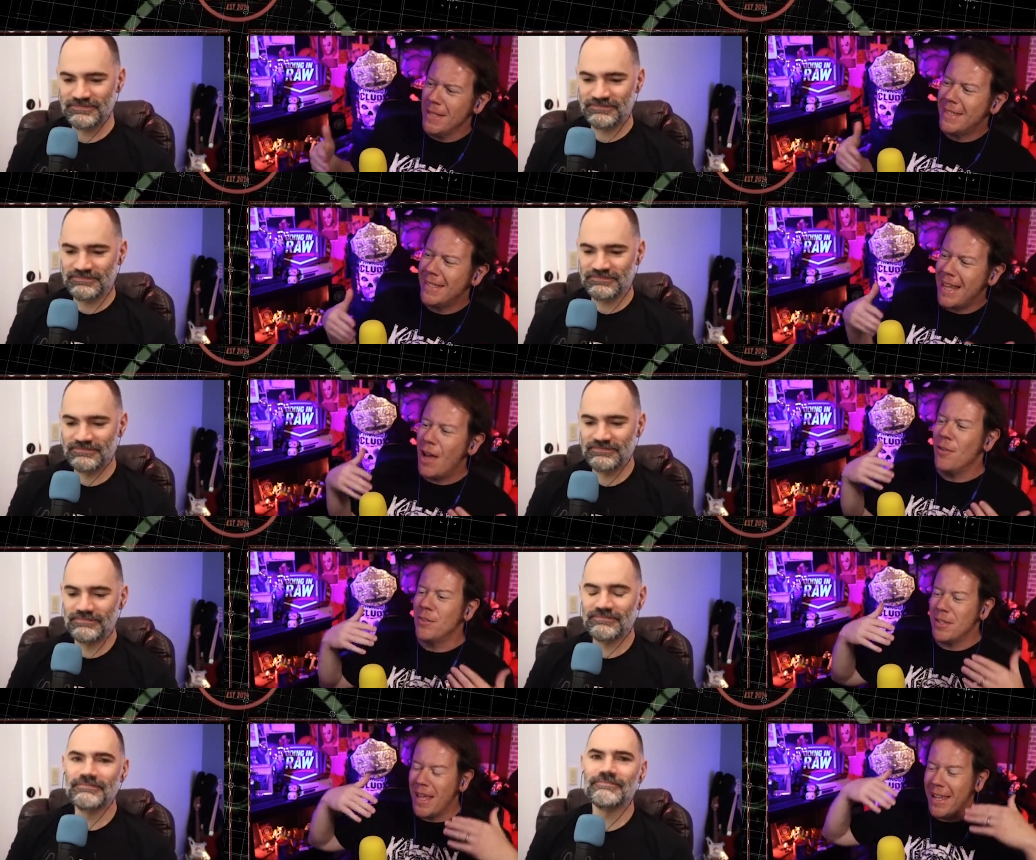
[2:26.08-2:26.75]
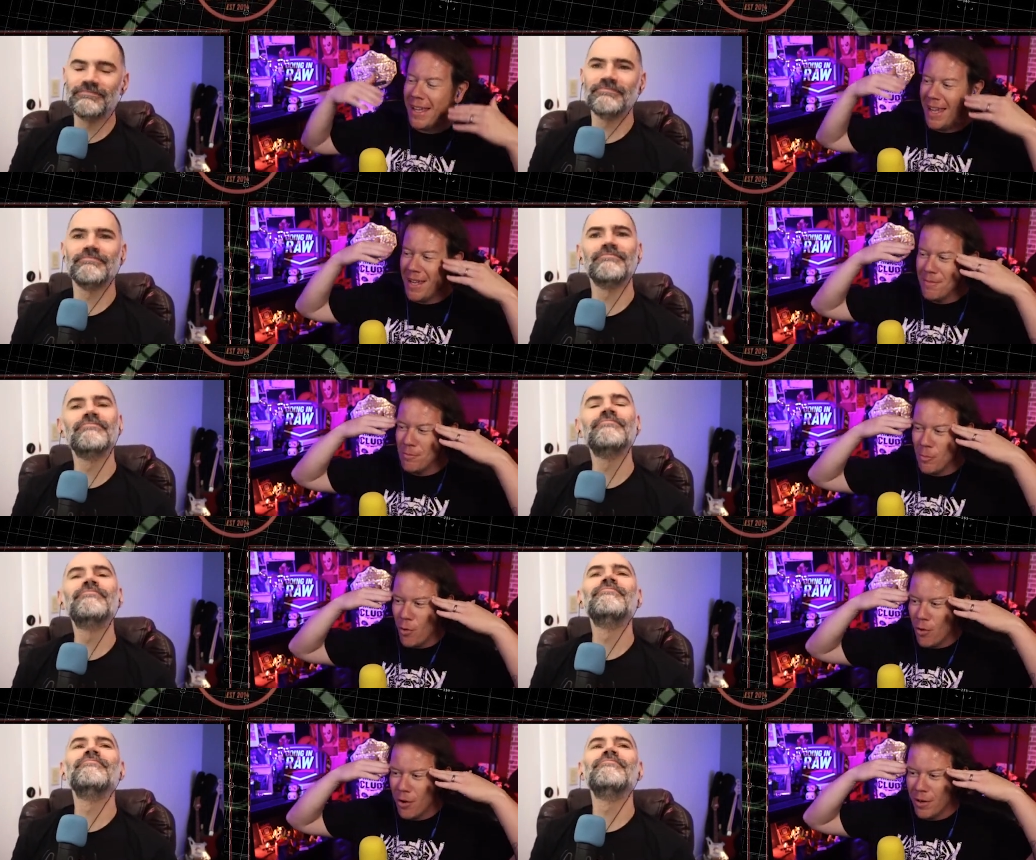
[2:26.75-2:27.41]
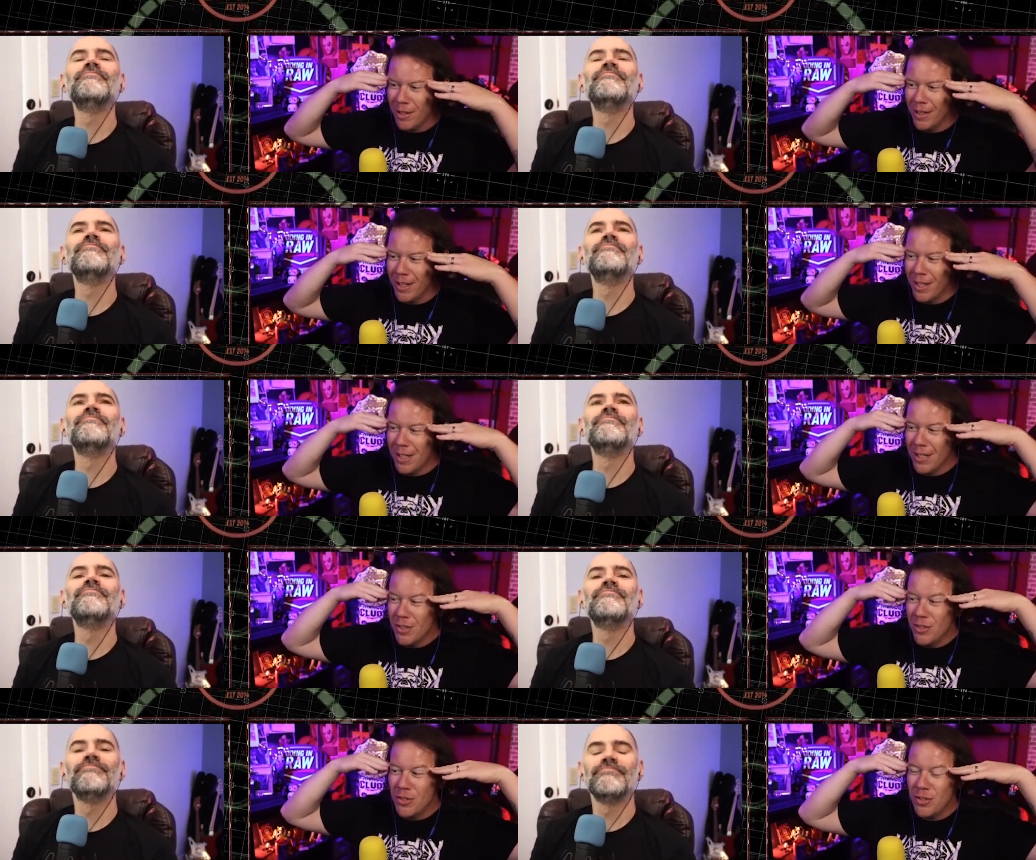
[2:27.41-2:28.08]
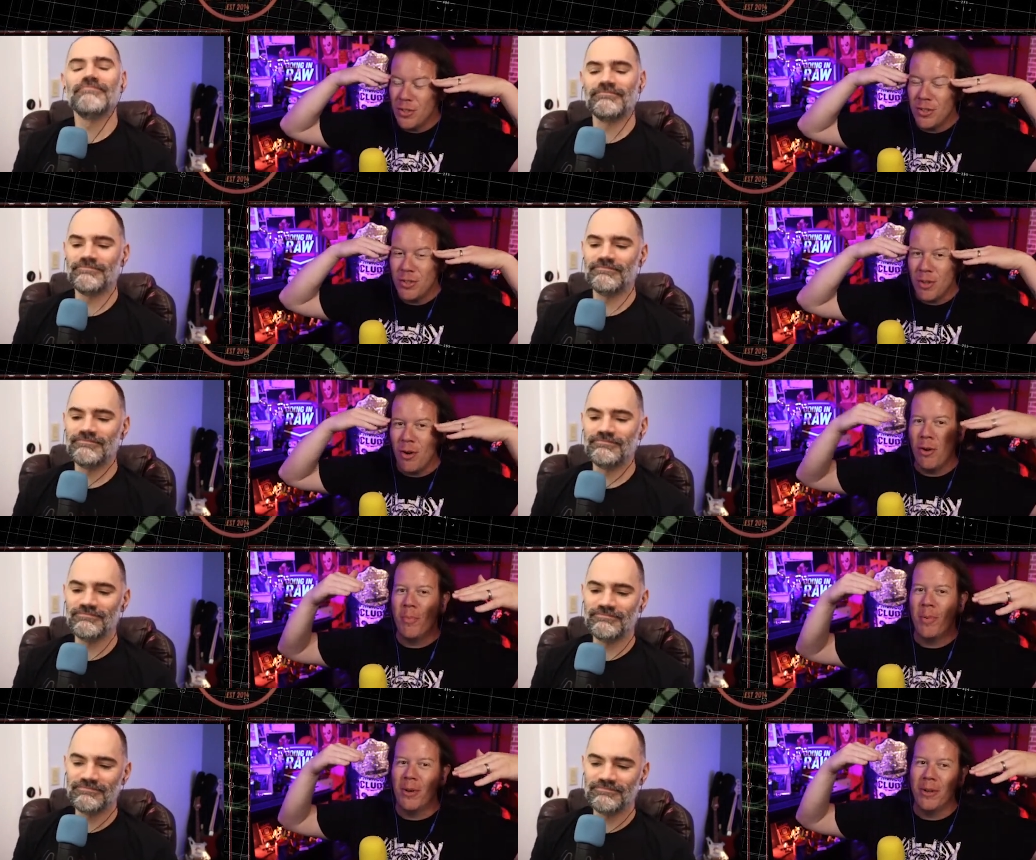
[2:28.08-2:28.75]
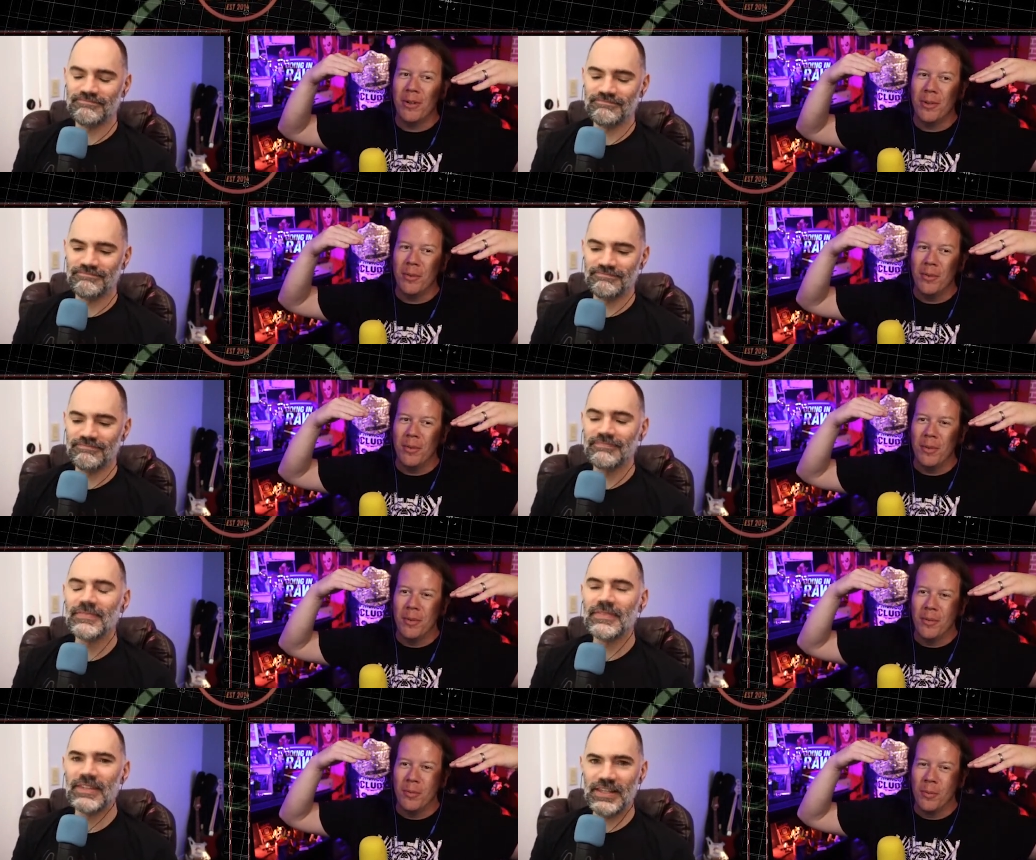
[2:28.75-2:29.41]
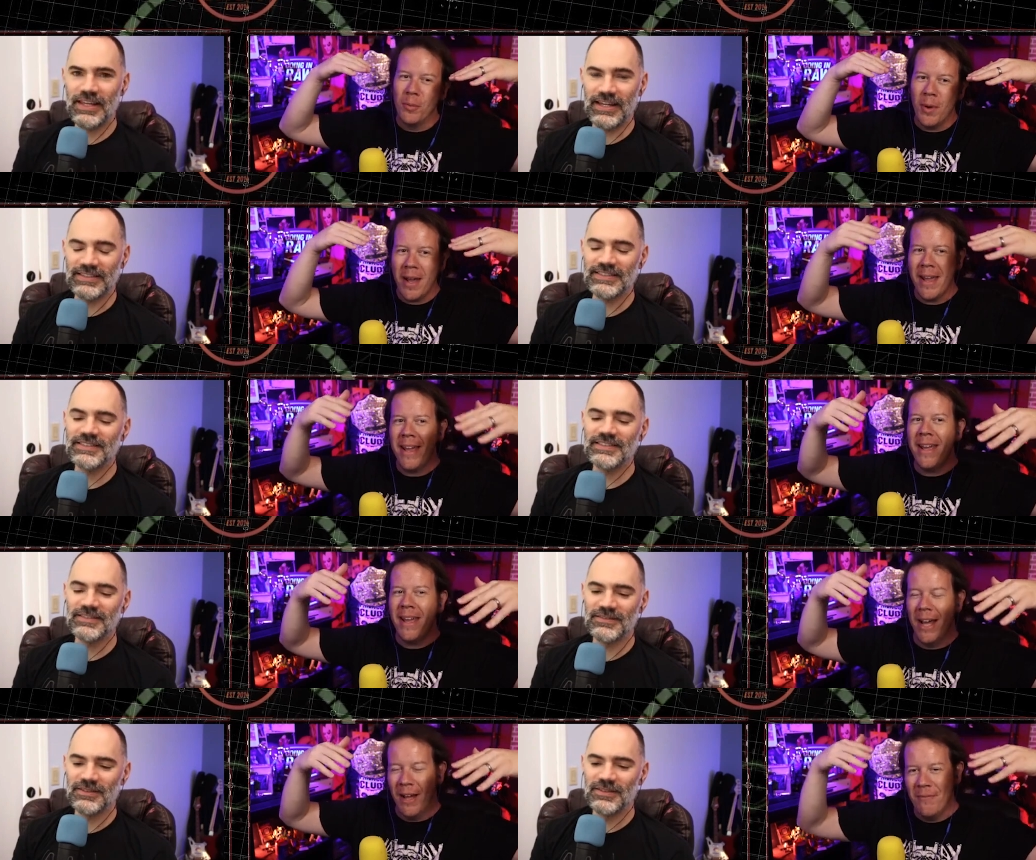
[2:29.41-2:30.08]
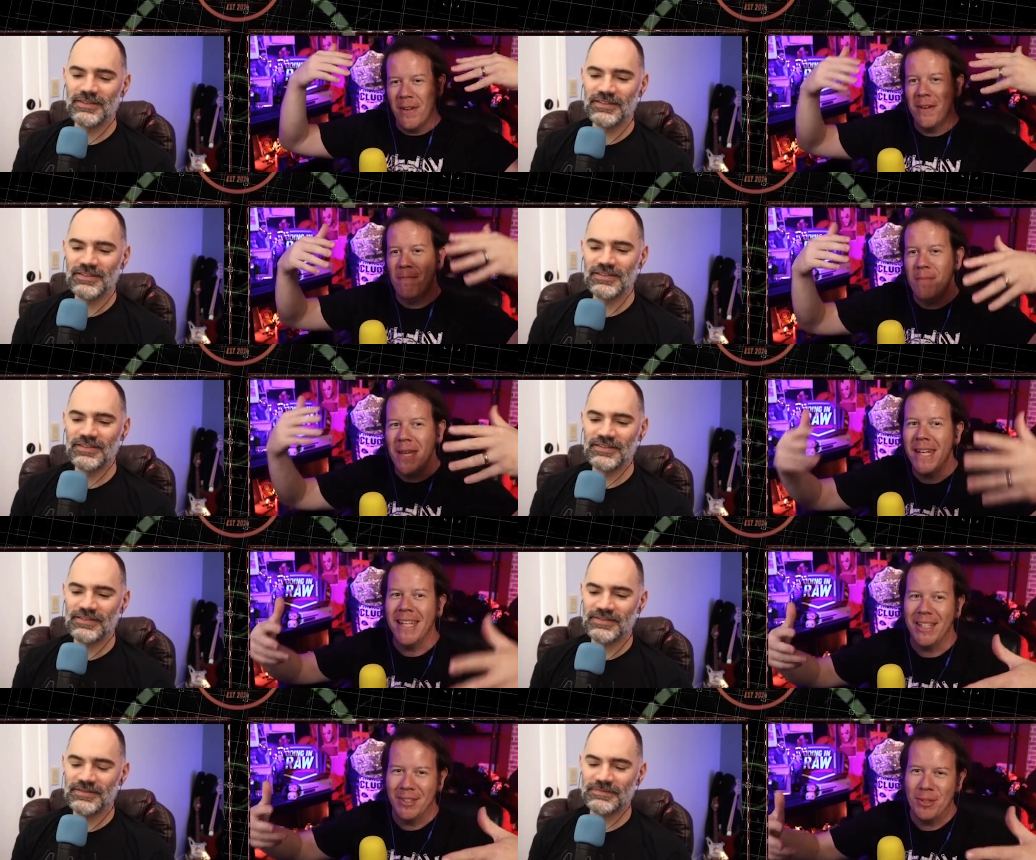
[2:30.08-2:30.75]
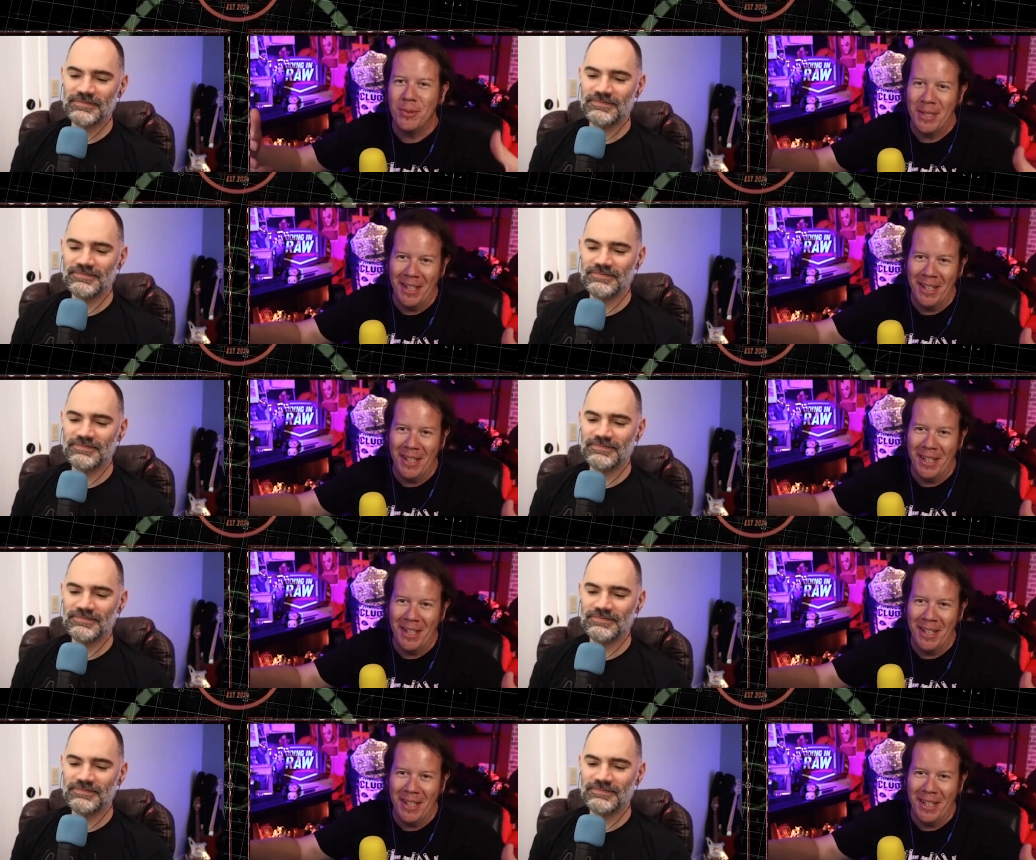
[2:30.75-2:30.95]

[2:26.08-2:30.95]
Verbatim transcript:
Speaker 1: This sounds like a more sober yes. way of admitting to